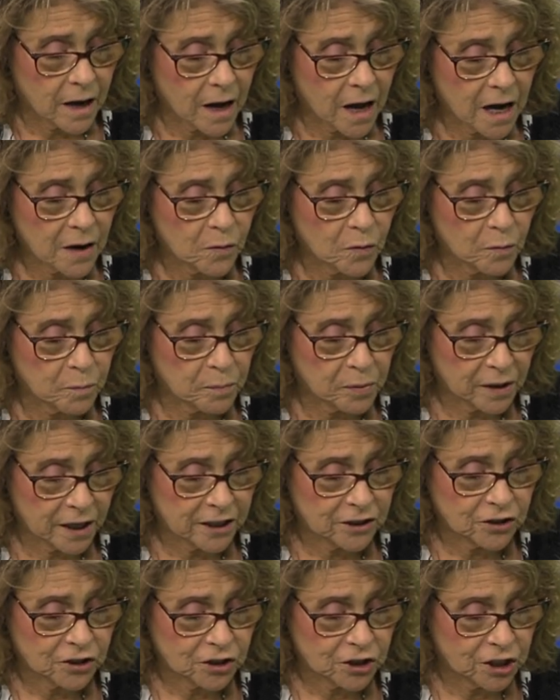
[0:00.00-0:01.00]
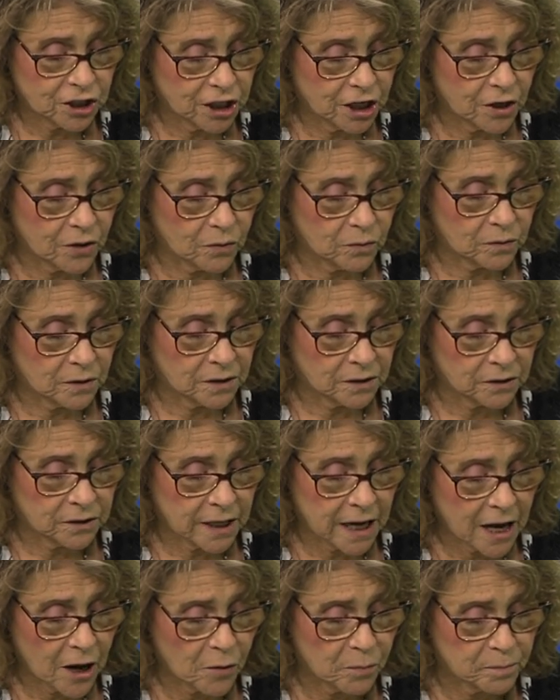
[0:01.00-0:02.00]
I will pledge to you
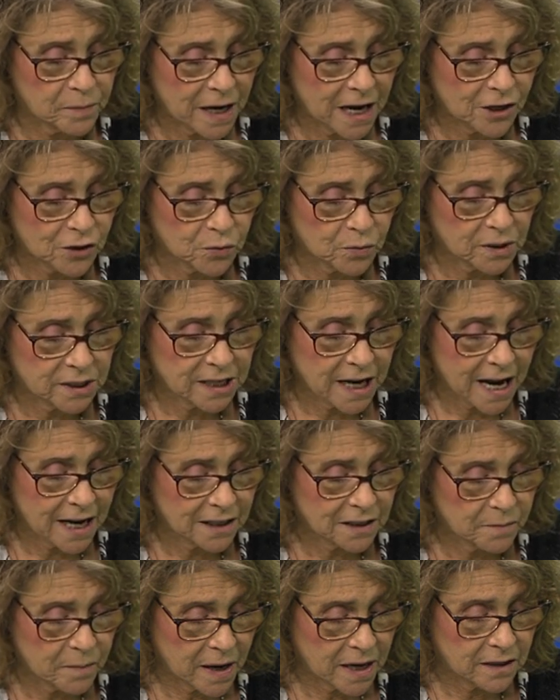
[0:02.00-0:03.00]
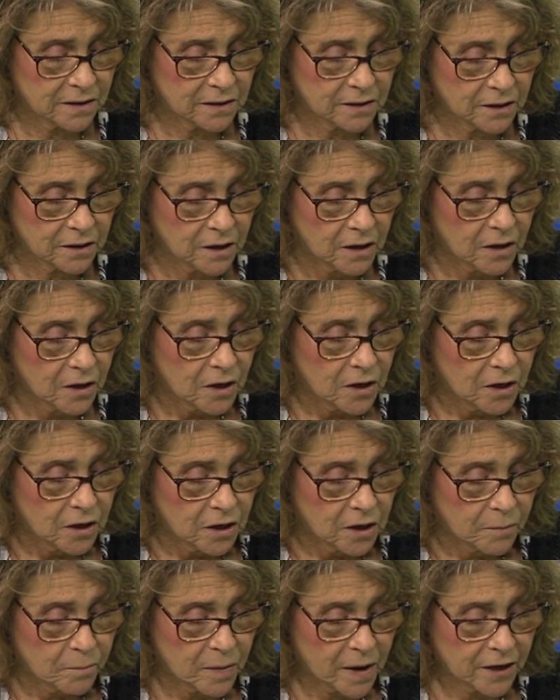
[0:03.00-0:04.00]
to help Nashua taxpayers
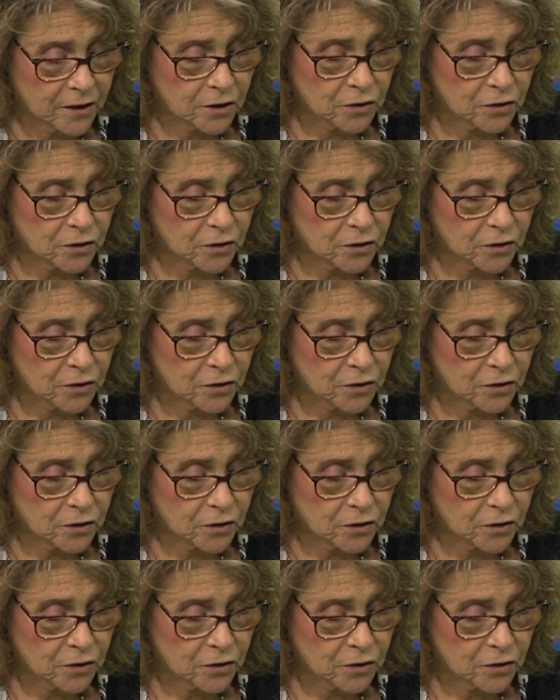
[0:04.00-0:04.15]
by